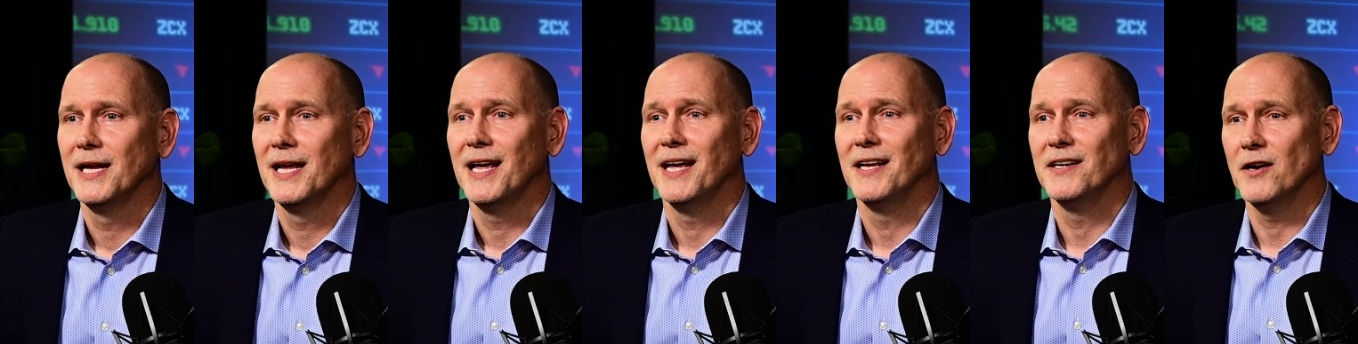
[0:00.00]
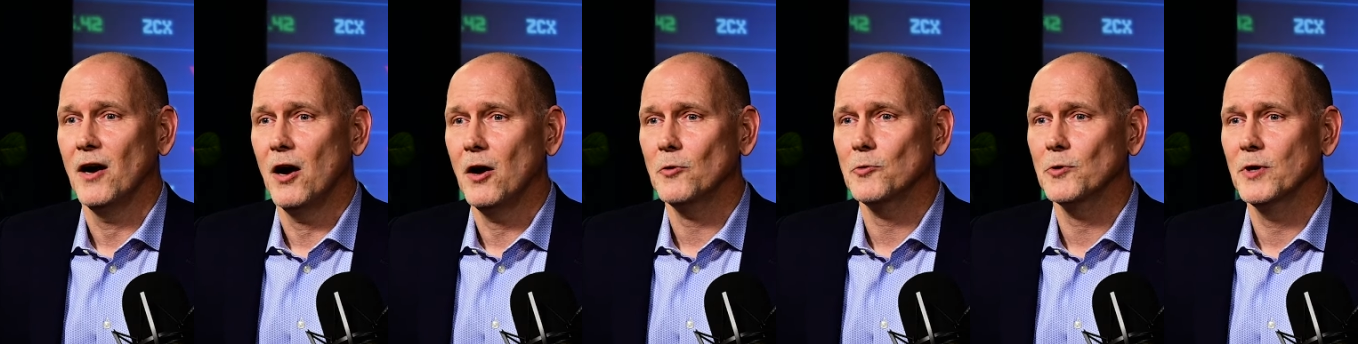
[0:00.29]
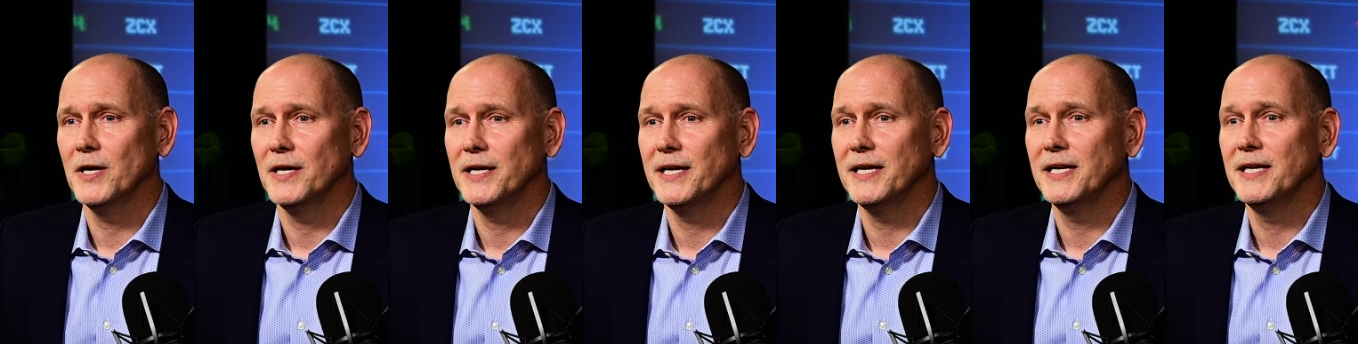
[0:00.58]
and
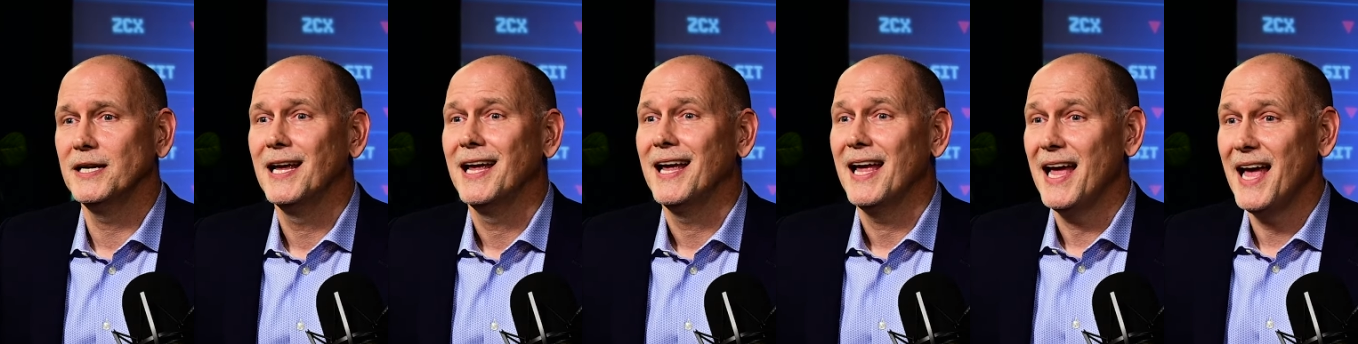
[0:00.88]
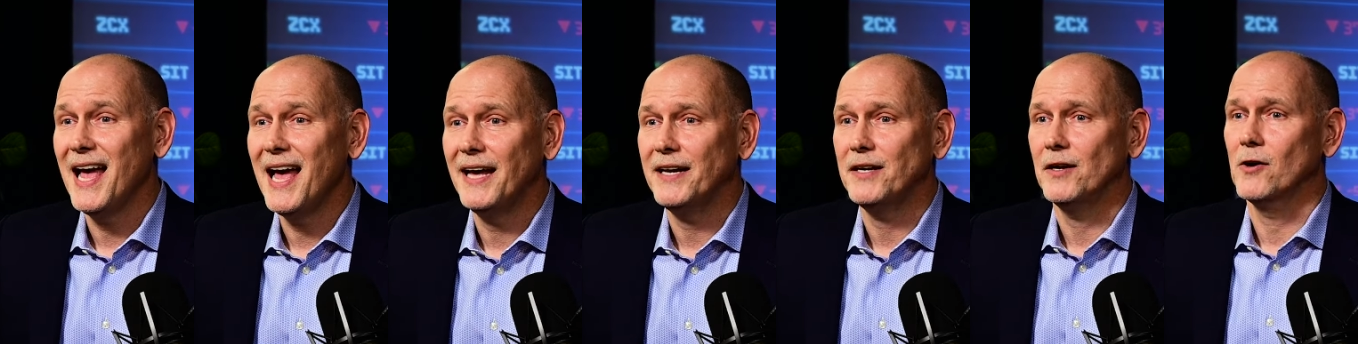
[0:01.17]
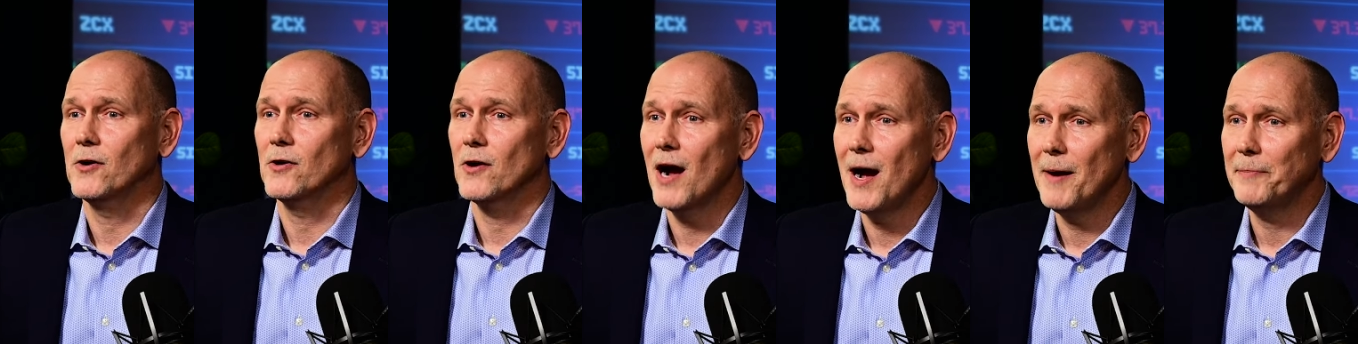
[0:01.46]
already at
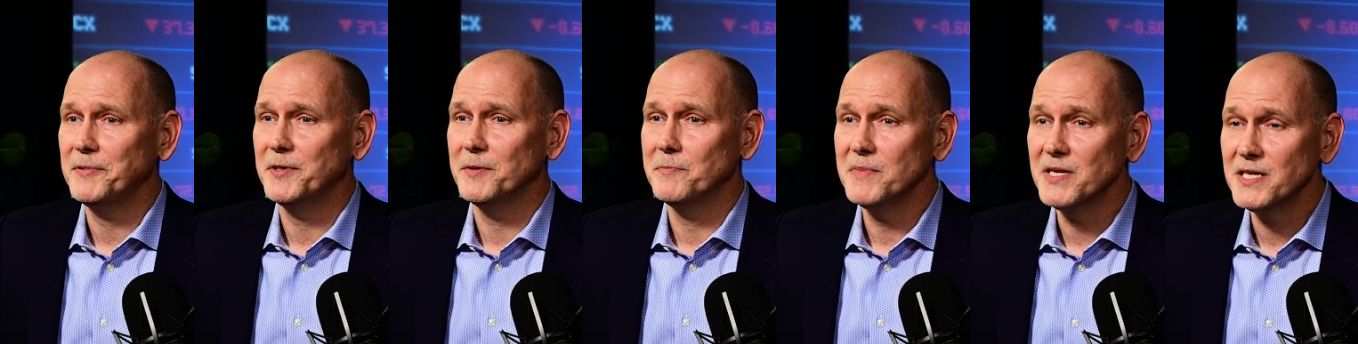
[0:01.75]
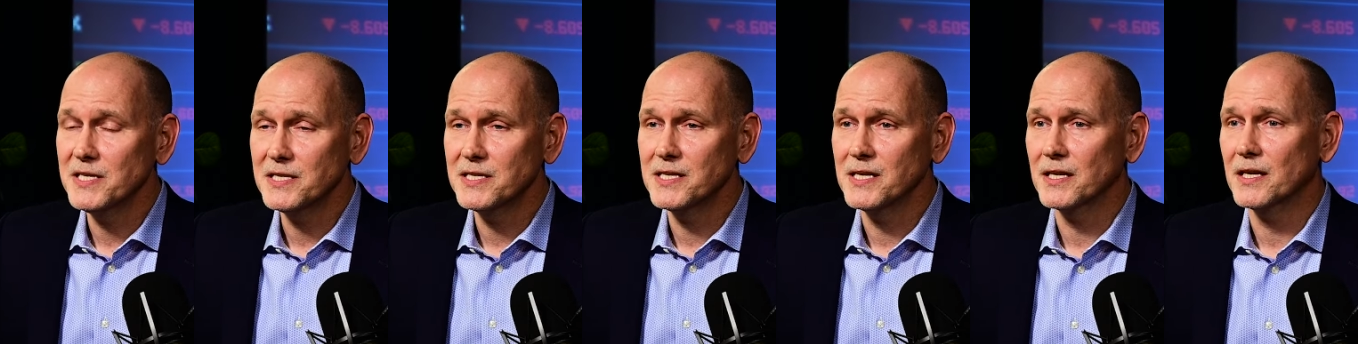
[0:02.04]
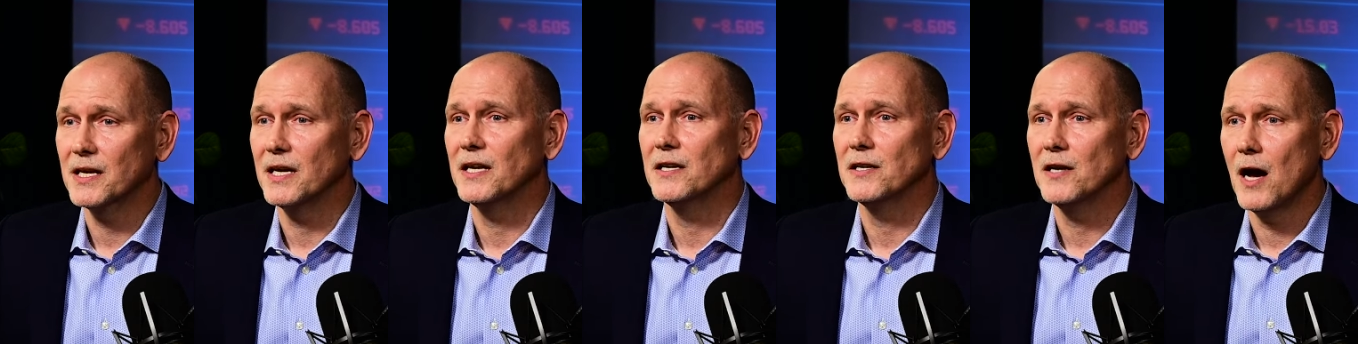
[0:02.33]
our
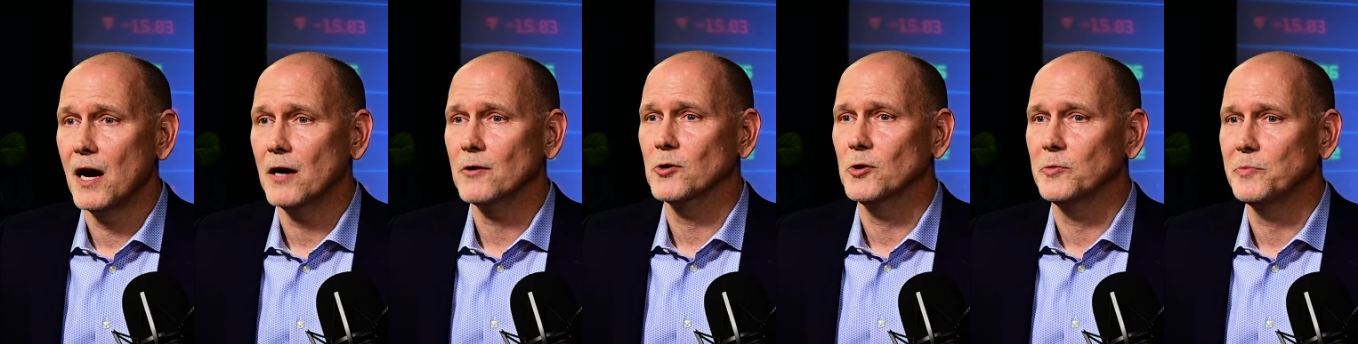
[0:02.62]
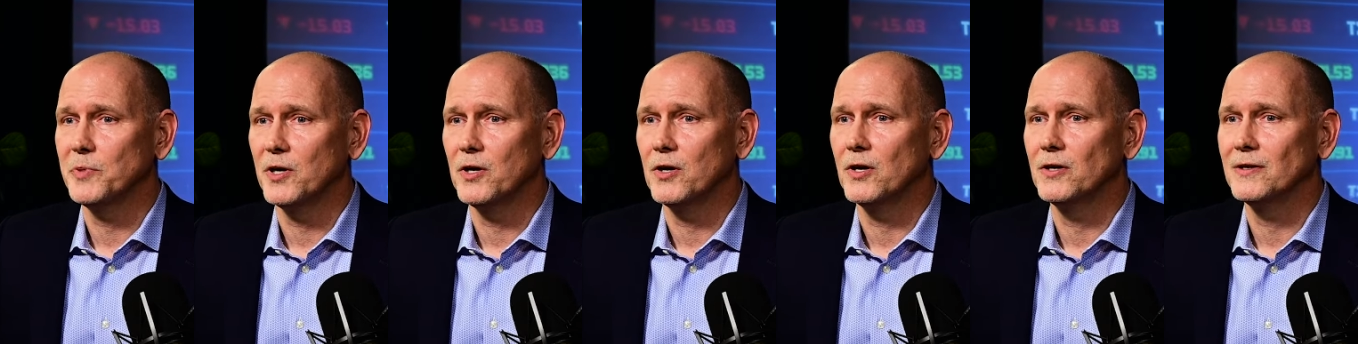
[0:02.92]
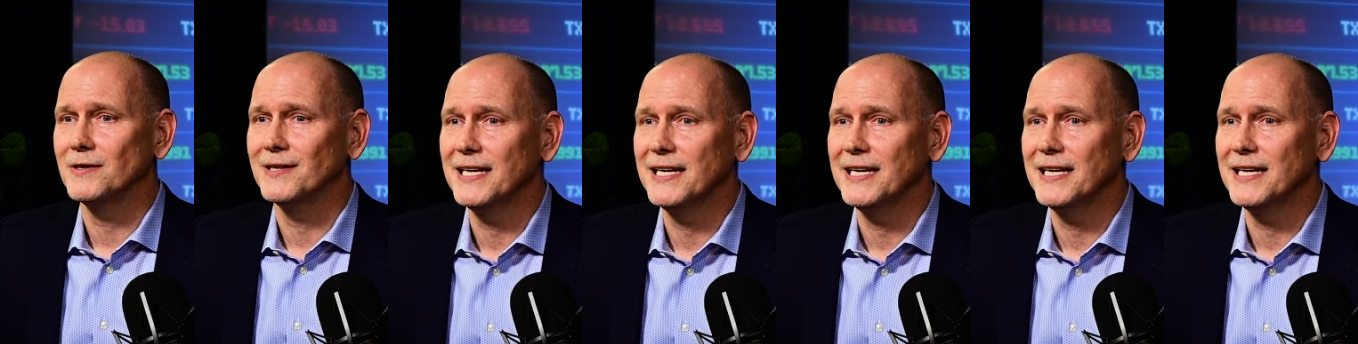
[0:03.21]
optimistic inaugural ball